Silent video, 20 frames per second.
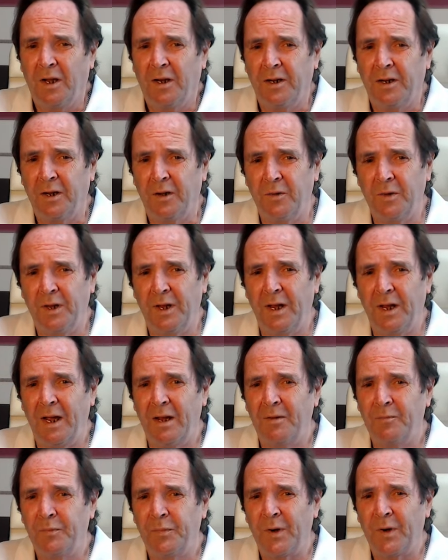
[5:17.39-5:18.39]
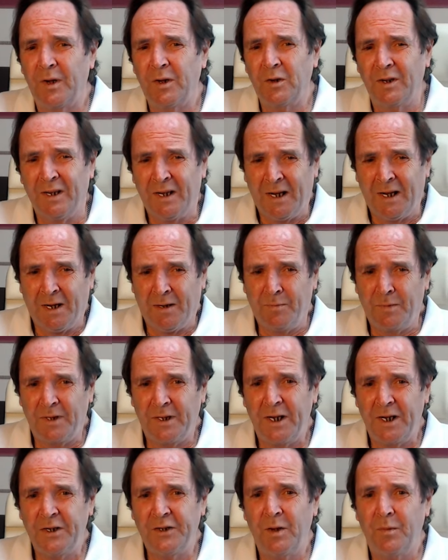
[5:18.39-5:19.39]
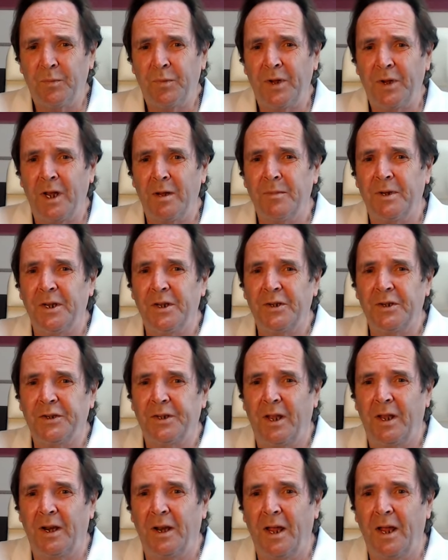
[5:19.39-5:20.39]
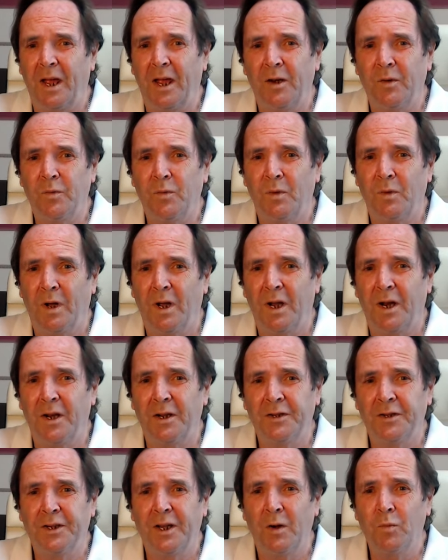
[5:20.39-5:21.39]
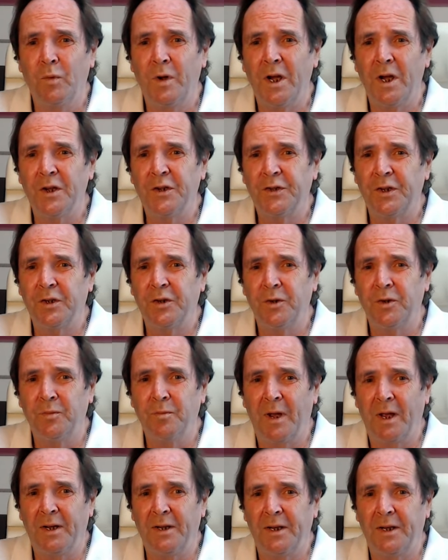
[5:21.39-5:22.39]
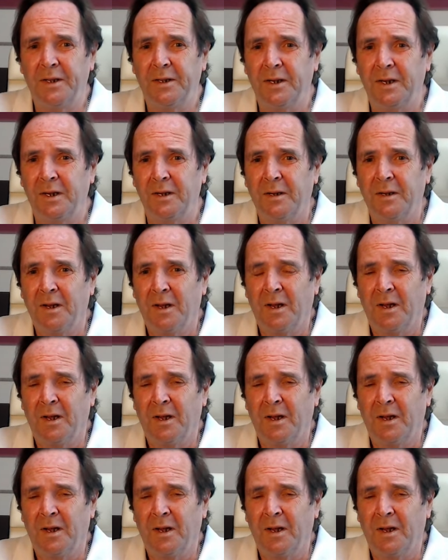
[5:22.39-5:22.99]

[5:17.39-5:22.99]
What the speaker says: Now, the Malaysian Prime Minister Anwar said, where's the humanity?